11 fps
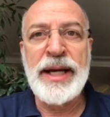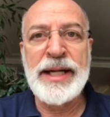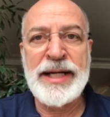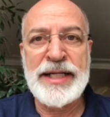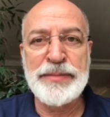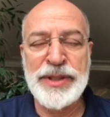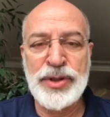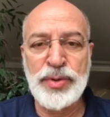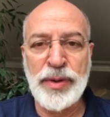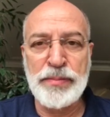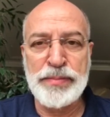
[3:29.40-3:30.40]
and has been
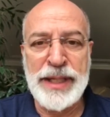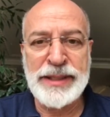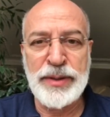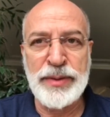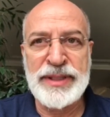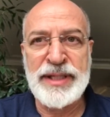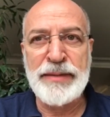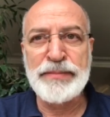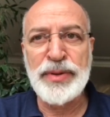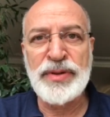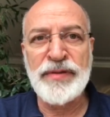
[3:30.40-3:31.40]
showing practical
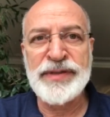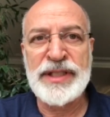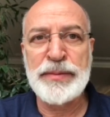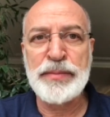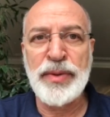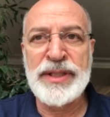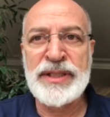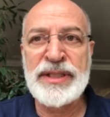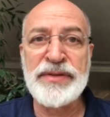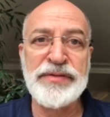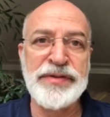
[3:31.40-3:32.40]
examples of these
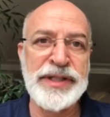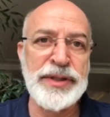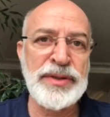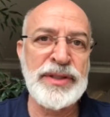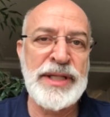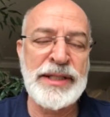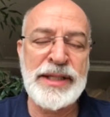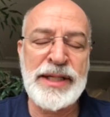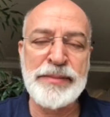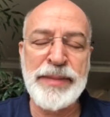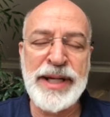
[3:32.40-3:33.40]
points in videos that
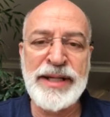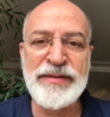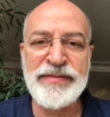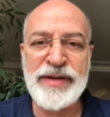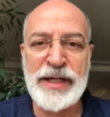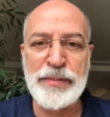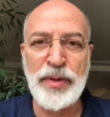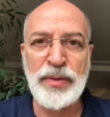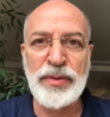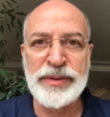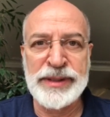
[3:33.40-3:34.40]
are made
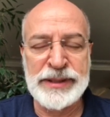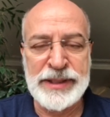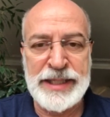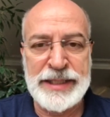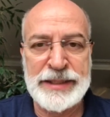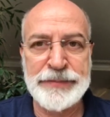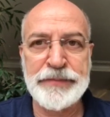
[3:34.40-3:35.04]
available on internet.